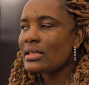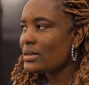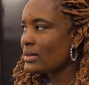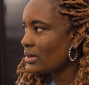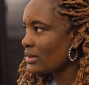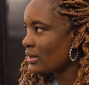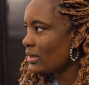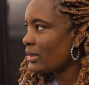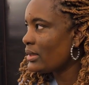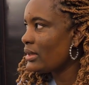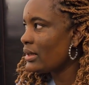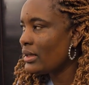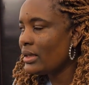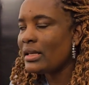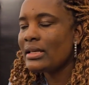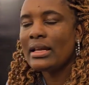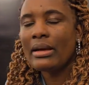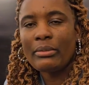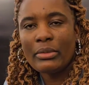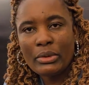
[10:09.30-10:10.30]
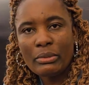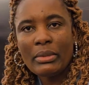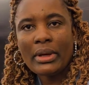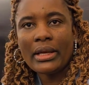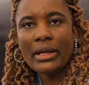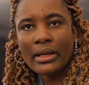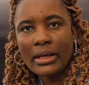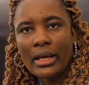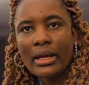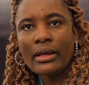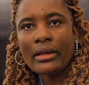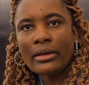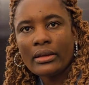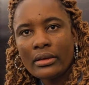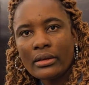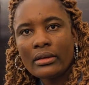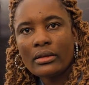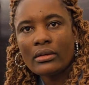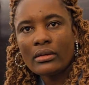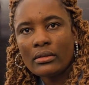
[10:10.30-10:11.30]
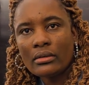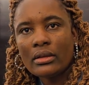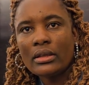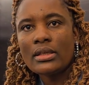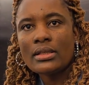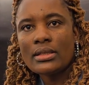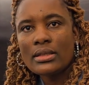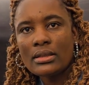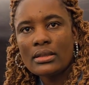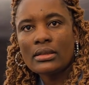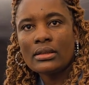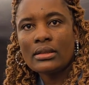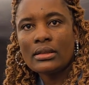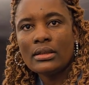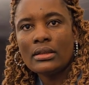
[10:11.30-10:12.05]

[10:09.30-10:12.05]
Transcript: yes, uh, in a diamond mine, yeah. Wow. Yes.